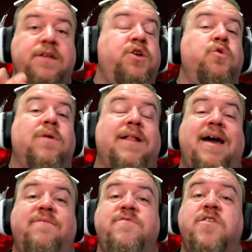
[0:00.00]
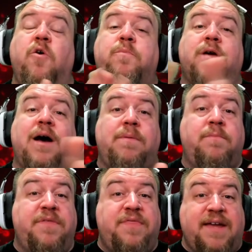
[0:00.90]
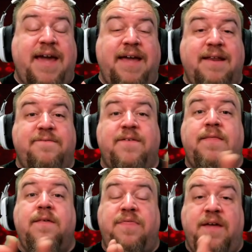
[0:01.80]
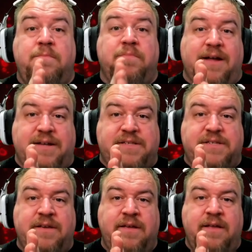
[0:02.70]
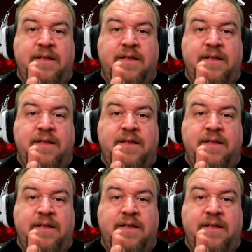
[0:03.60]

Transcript: you will have no problem with the Caitiff and the Thin Bloods.